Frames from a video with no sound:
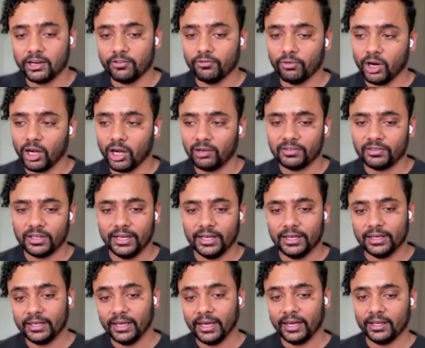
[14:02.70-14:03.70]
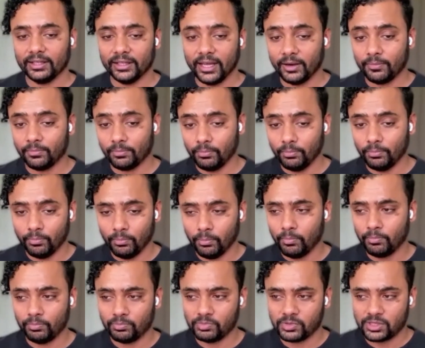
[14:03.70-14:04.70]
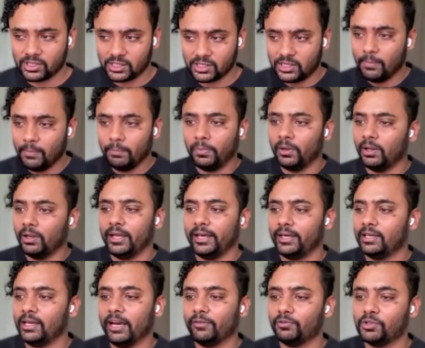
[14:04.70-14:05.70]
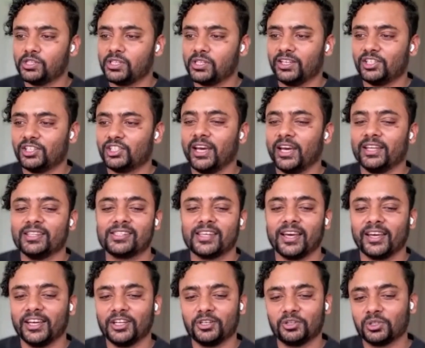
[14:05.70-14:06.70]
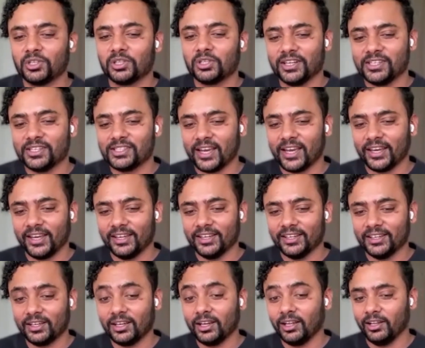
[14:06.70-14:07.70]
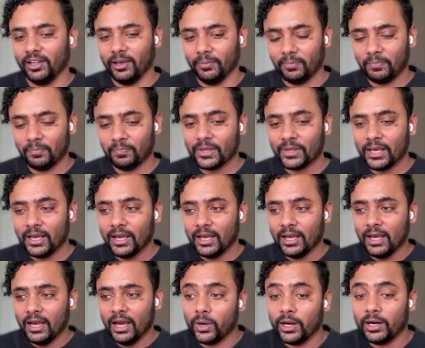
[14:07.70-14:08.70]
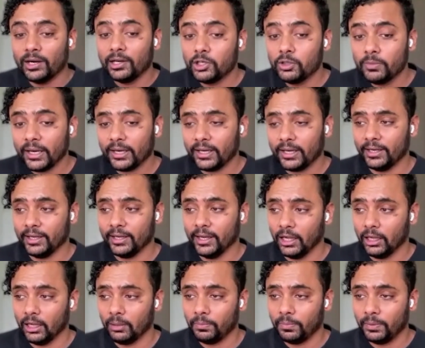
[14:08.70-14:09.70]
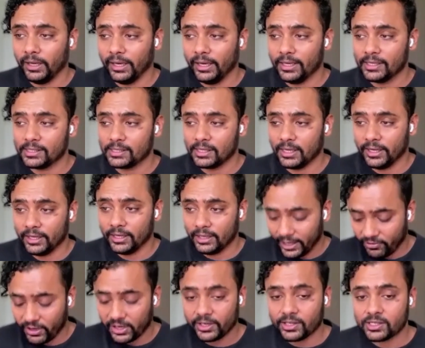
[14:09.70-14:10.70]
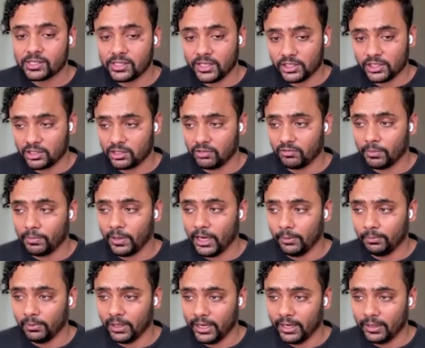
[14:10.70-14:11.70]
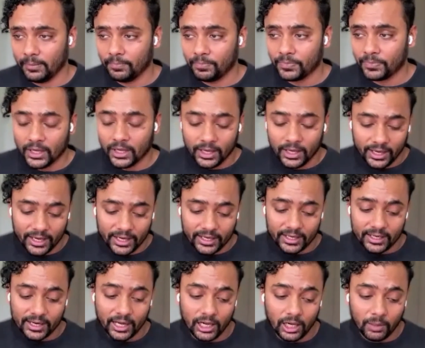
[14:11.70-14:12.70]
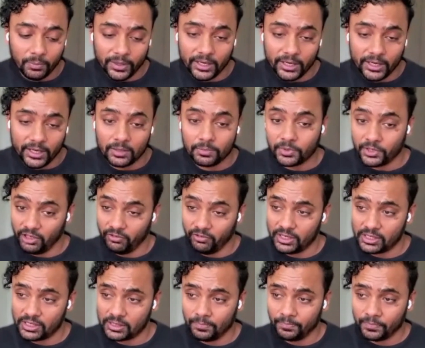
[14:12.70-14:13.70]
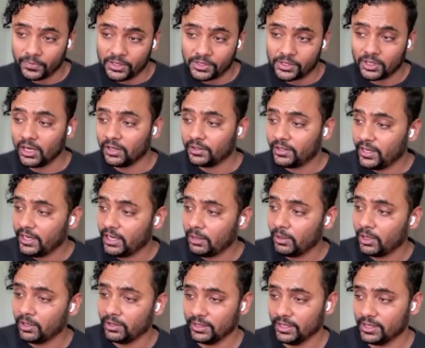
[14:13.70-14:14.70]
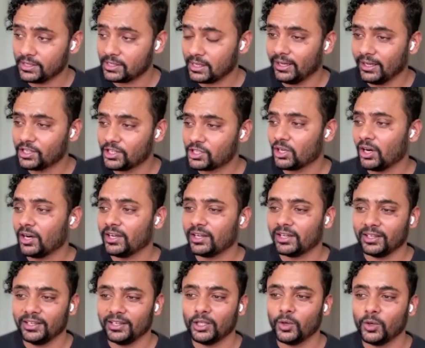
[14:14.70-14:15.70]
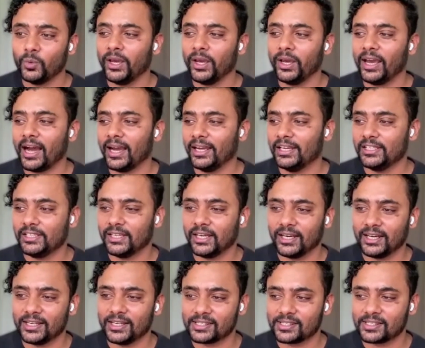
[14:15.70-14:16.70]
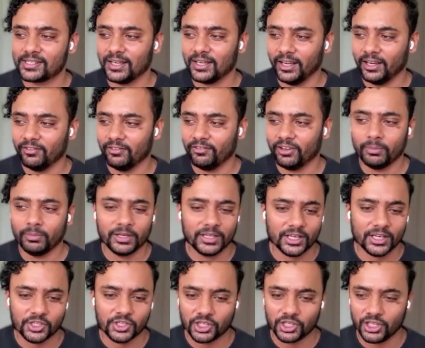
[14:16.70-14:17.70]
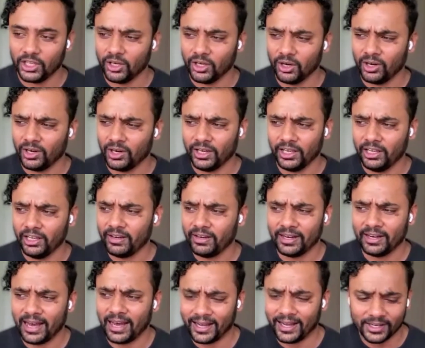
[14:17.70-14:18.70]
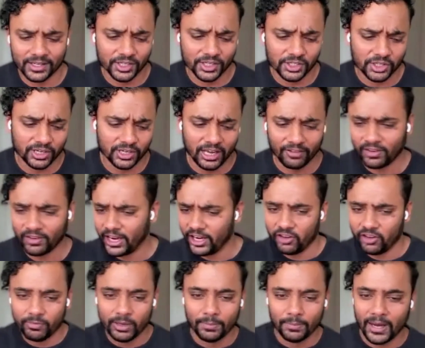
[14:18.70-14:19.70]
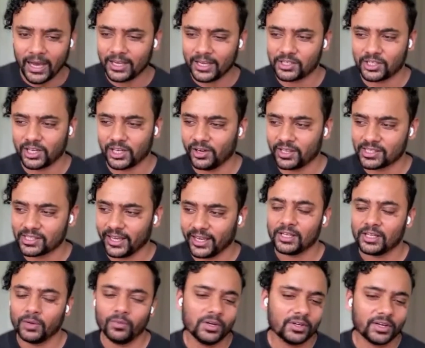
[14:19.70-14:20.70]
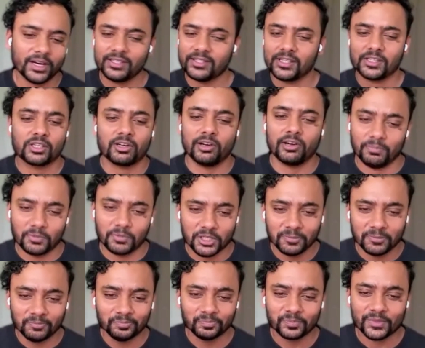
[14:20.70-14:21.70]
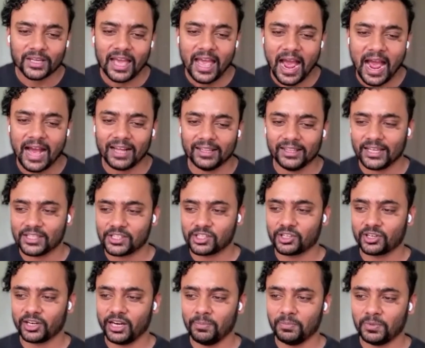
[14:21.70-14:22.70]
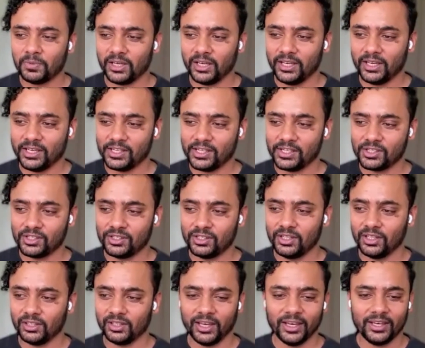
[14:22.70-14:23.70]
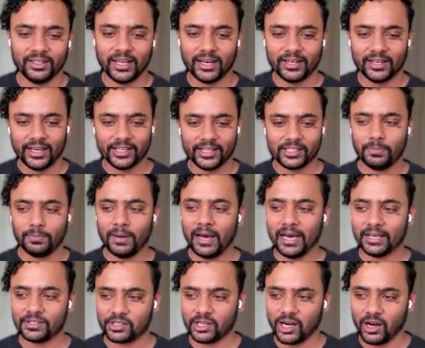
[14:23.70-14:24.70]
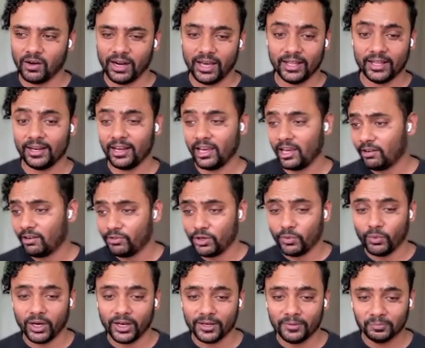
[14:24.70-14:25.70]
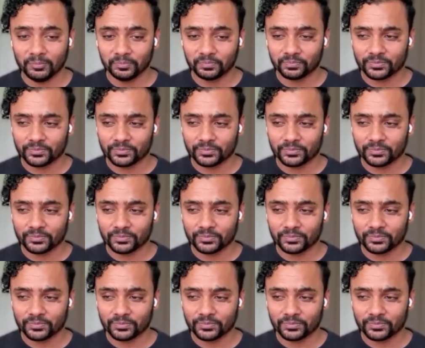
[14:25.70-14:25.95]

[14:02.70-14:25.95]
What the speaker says: involved in getting that simple, like I would say 10-second to 30-second clip. Where Luma can help is in various stages of the pipeline. It can help in previs. So now think about this. Historically, the way ideas in film industry or even in ad industry have kind of been passed around is someone writes a script, and that script is the thing that gets passed around. And then everyone